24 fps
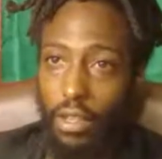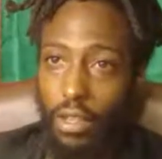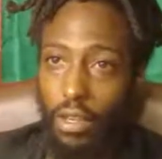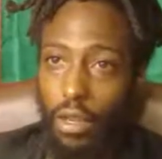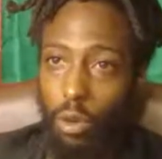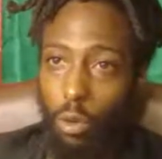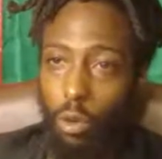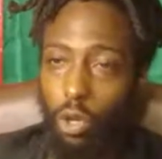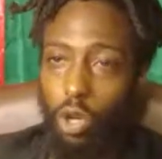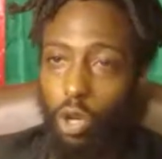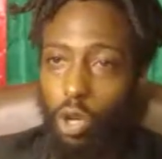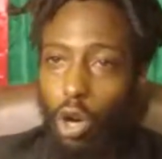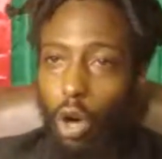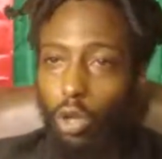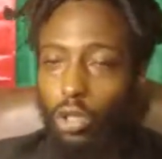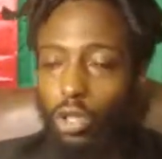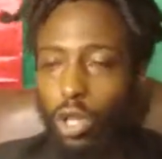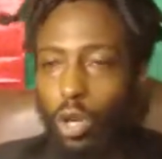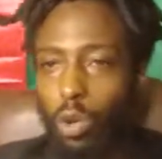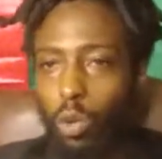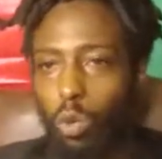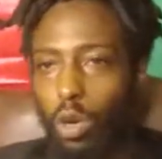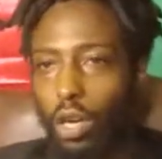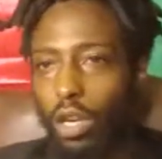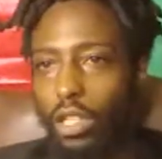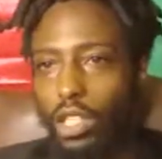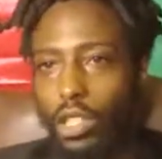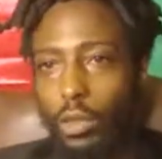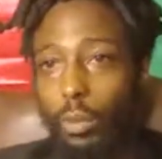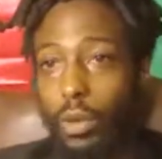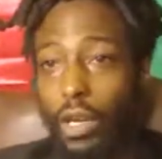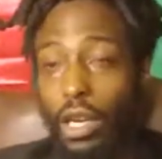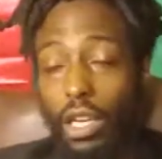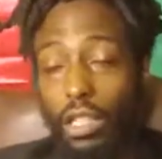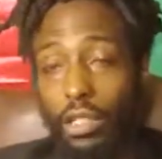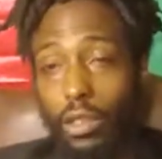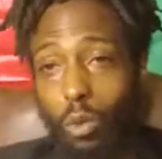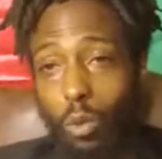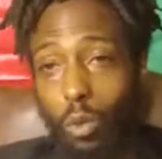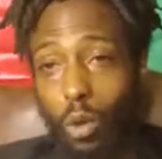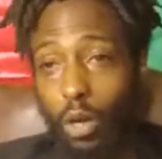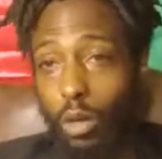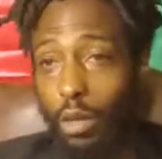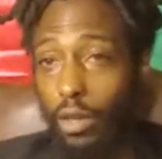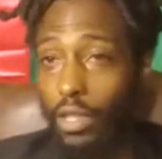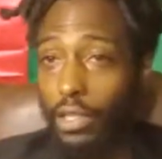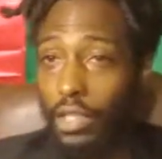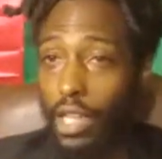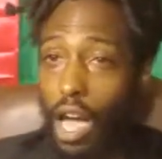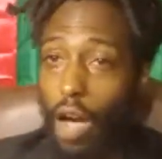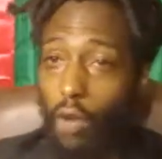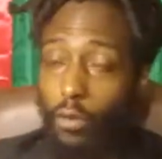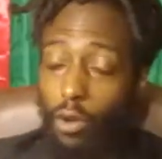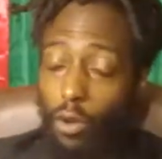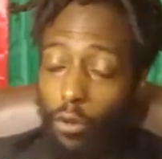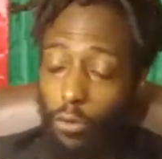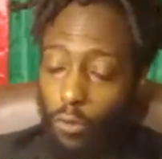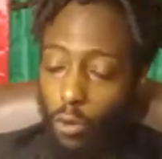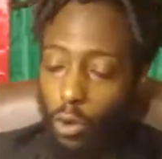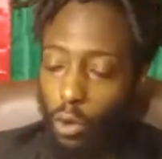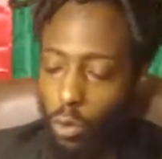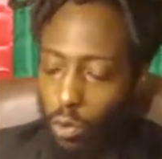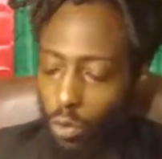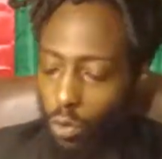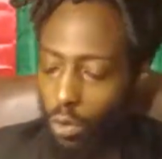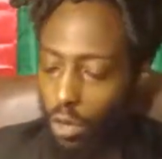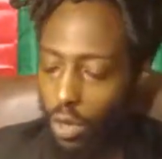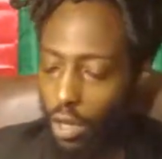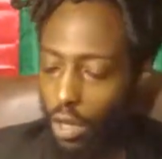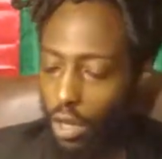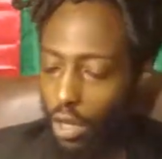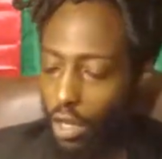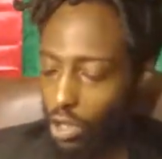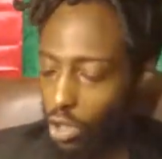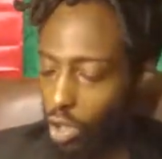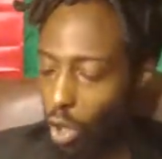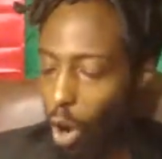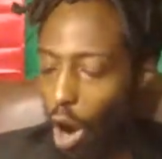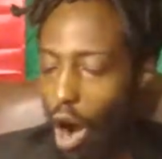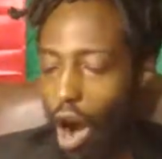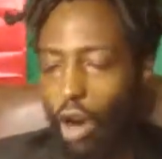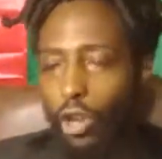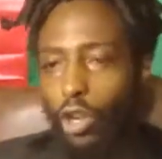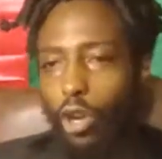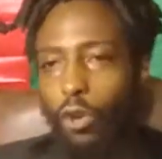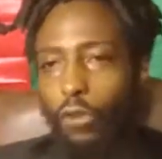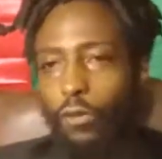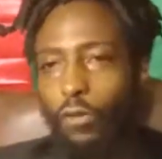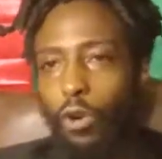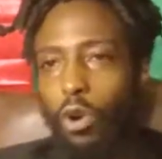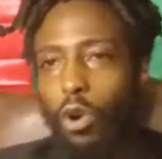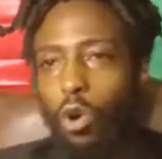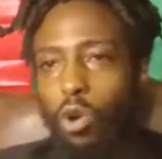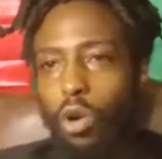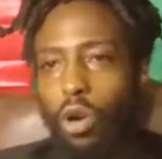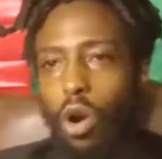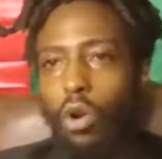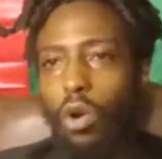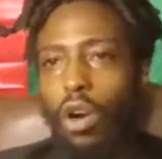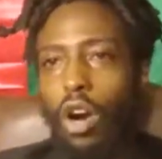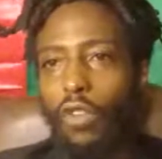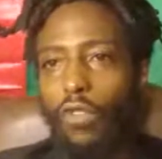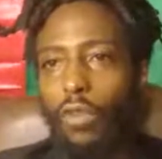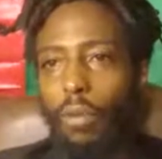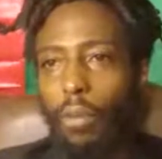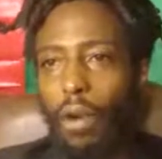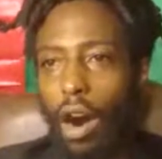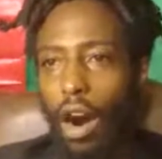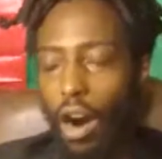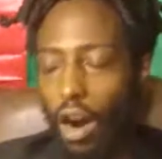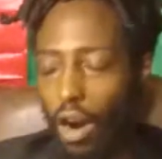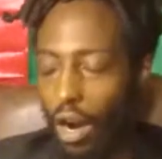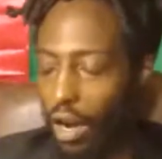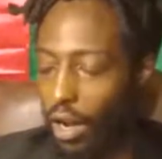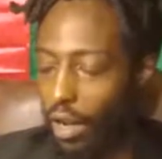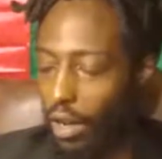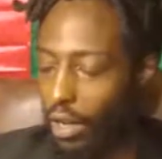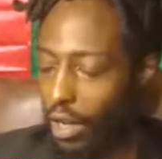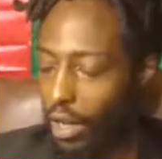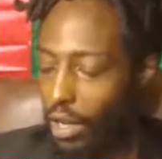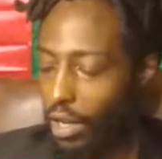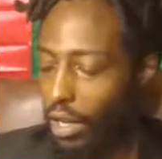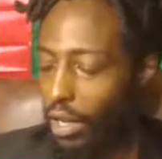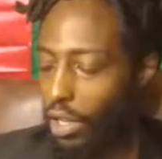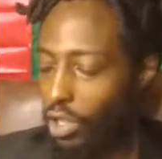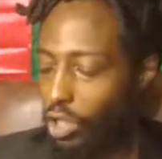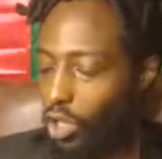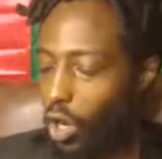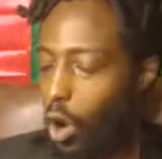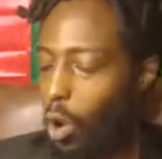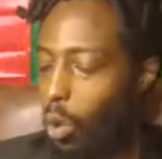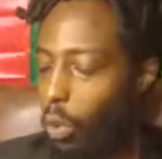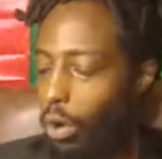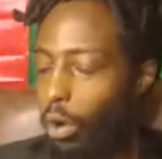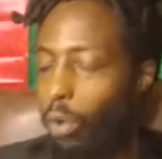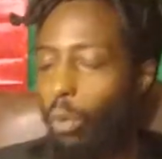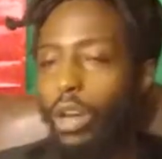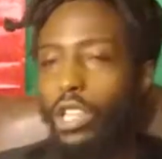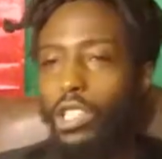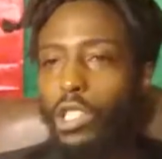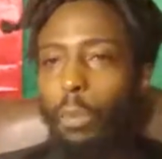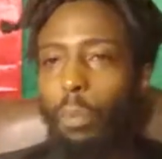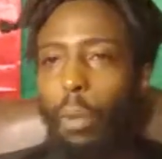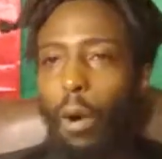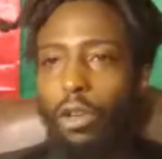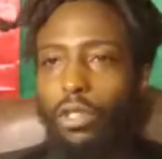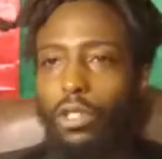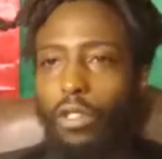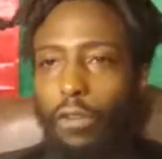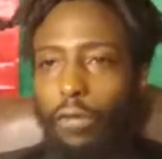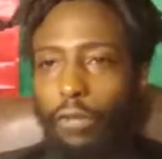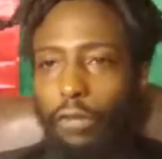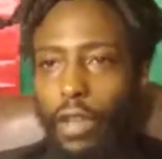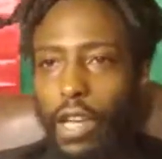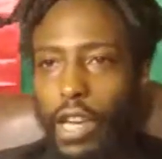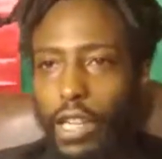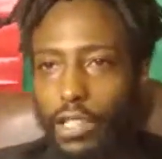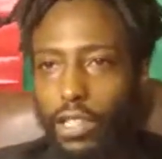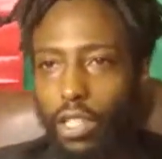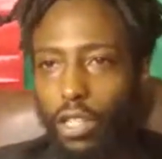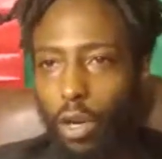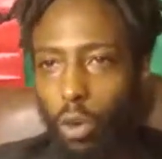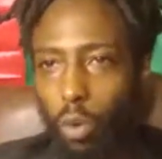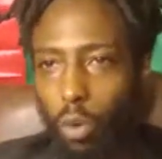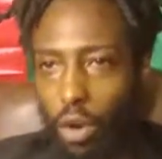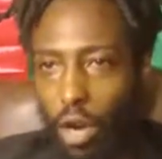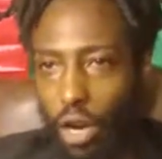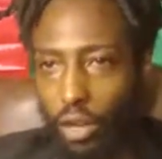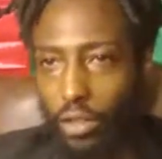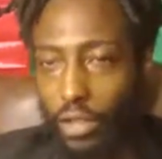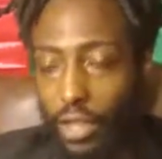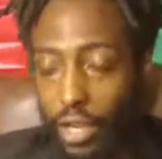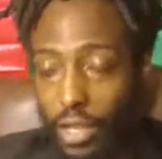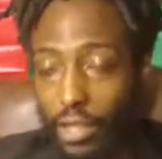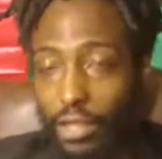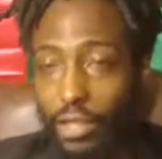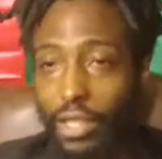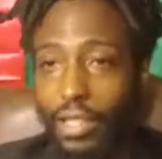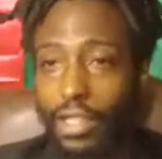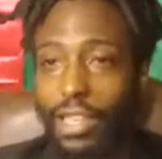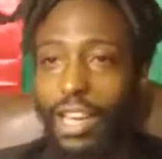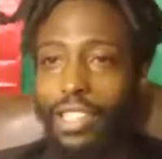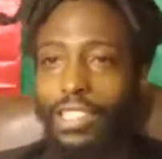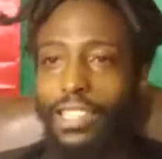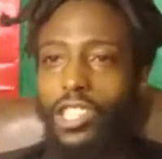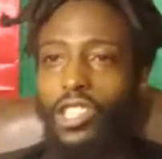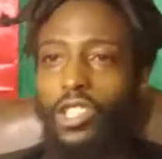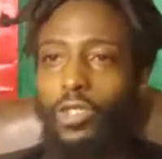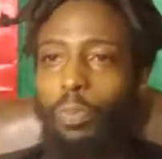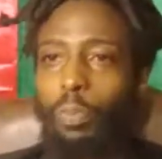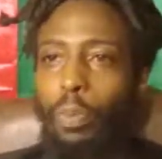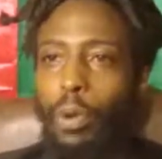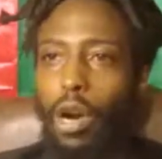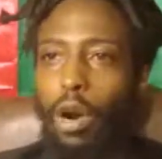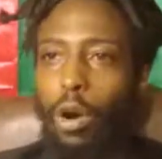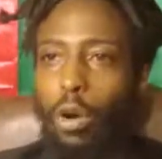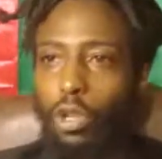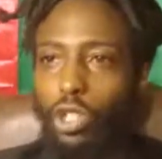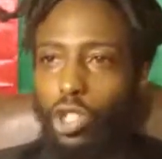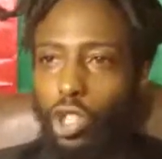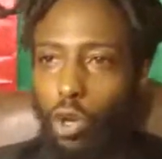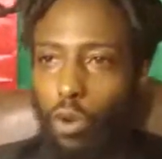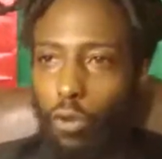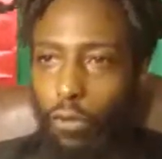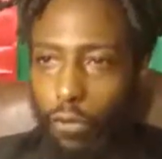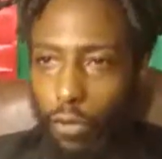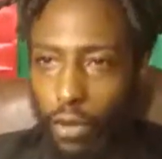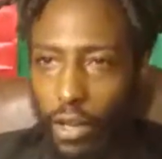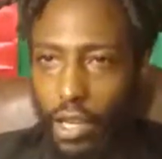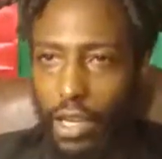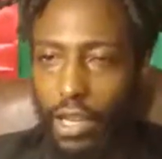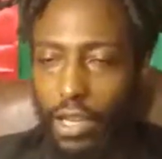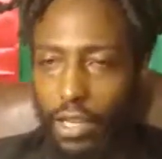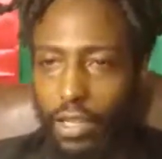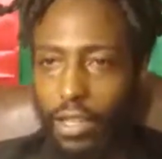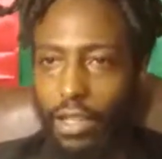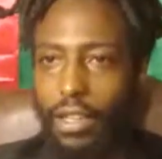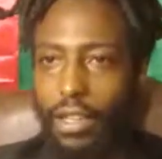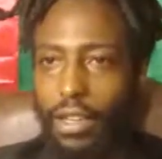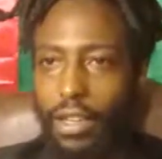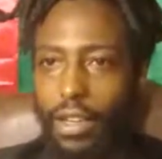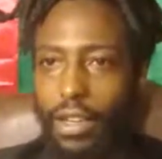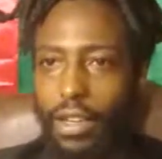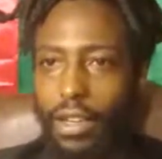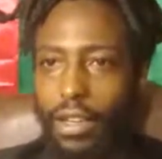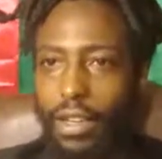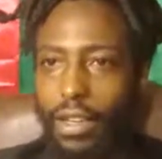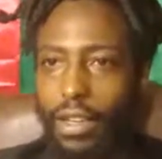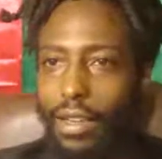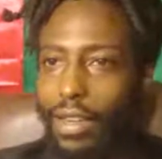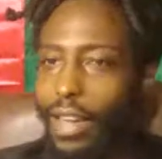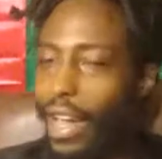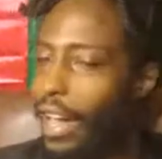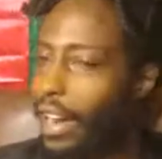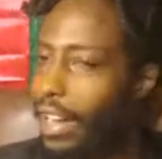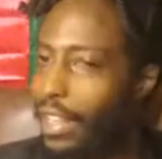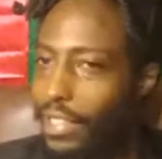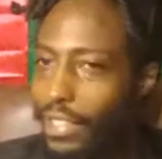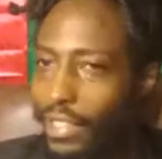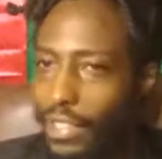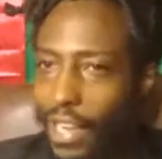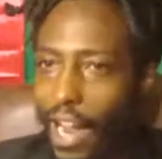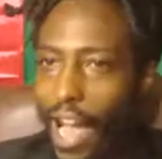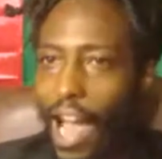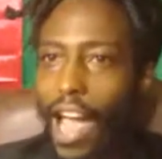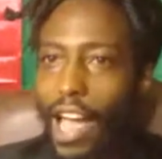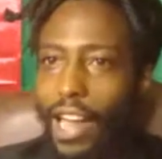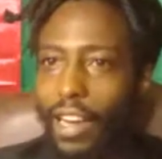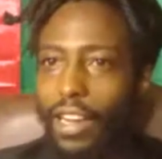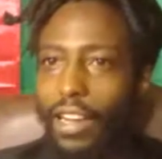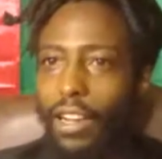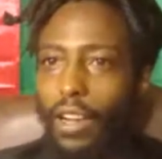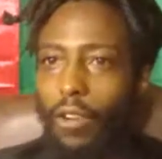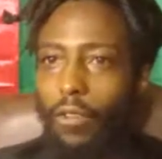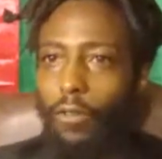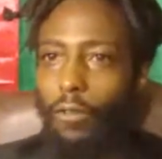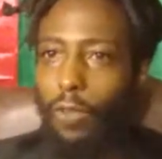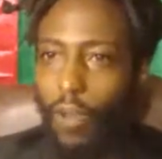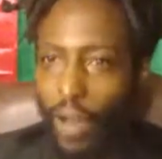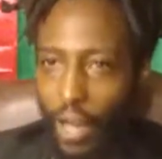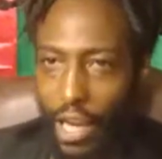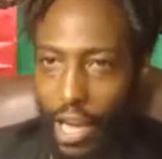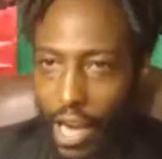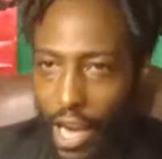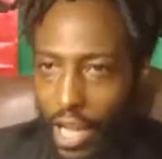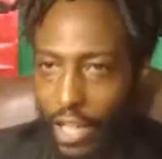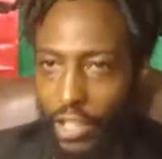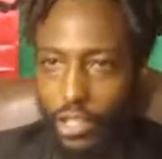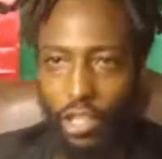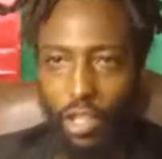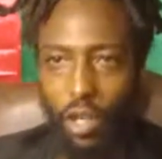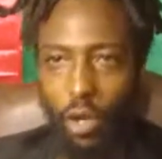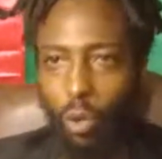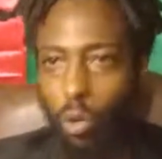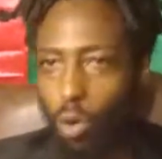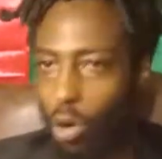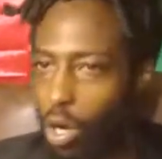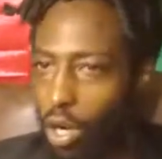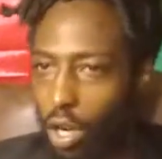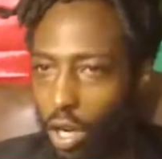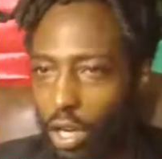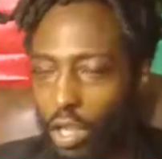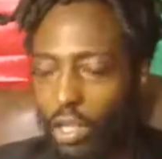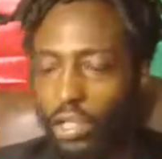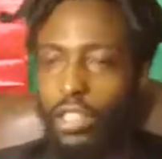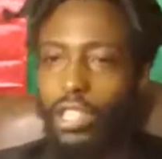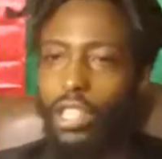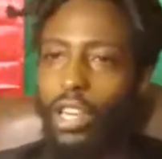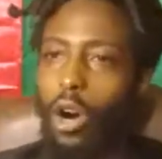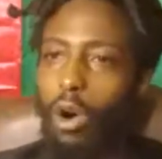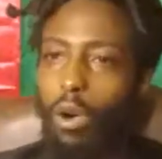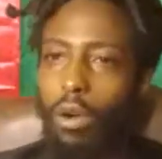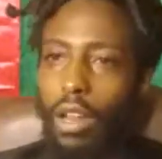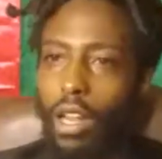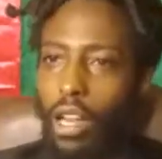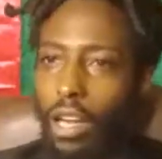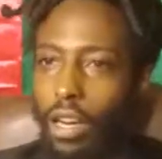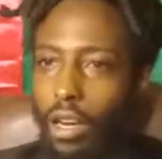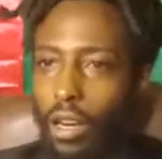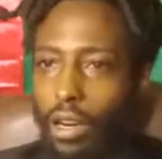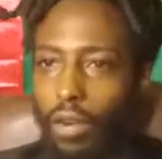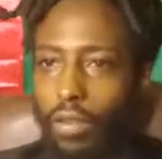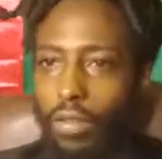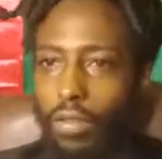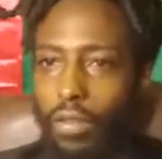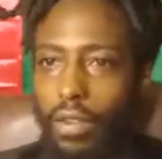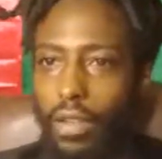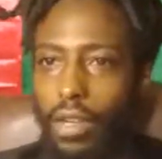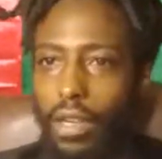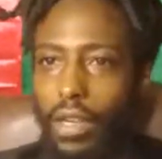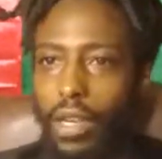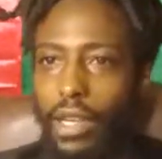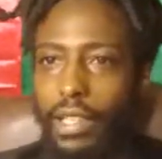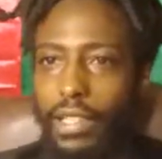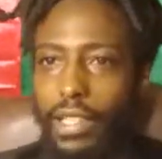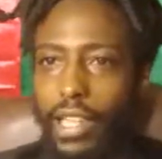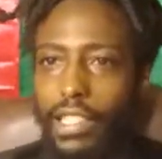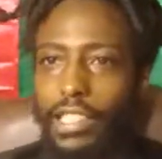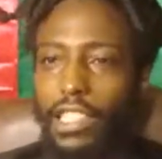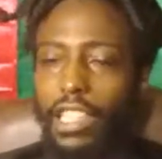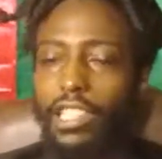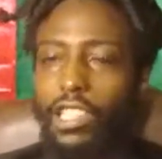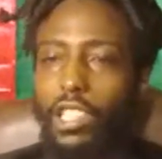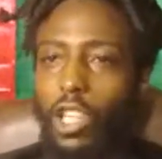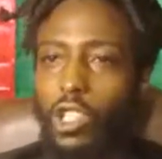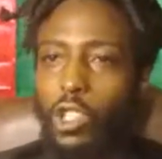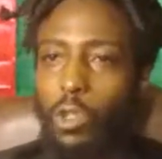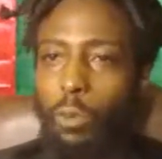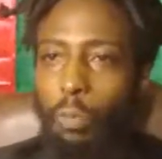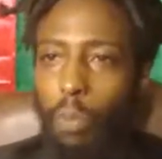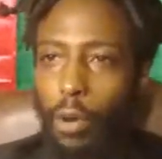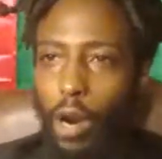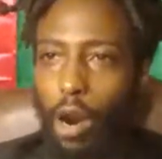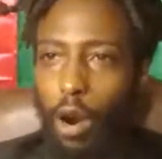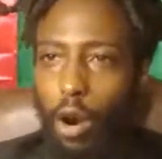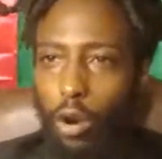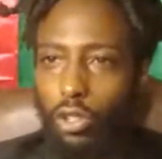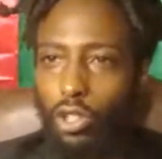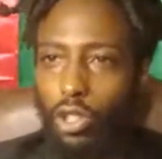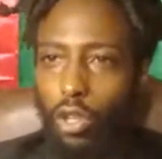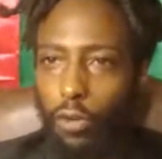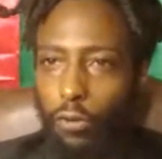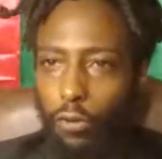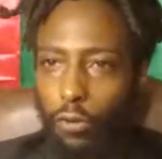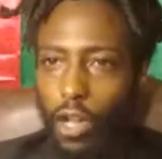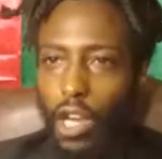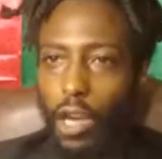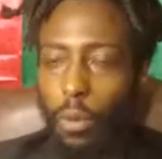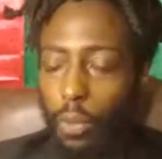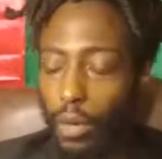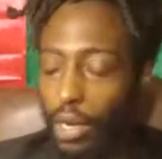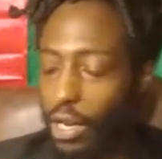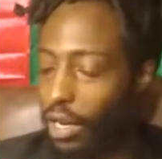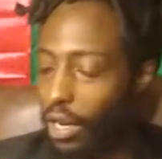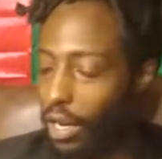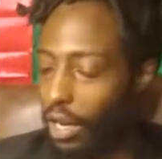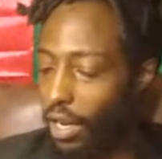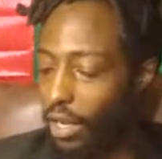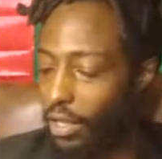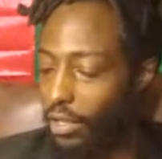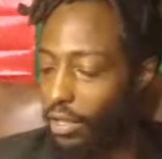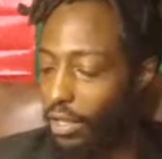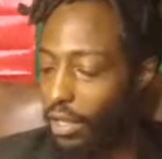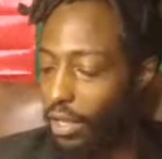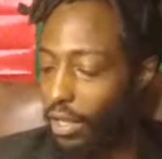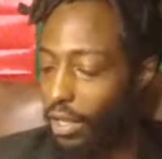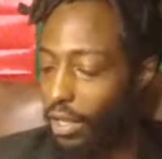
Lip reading: When you go to the wilderness, because the wilderness have no food. So all your food going to come from God. So when we supposed to flee to the wilderness, that's a spiritual flee. That is not fleeing to the woods to go live. This is a spiritual flee because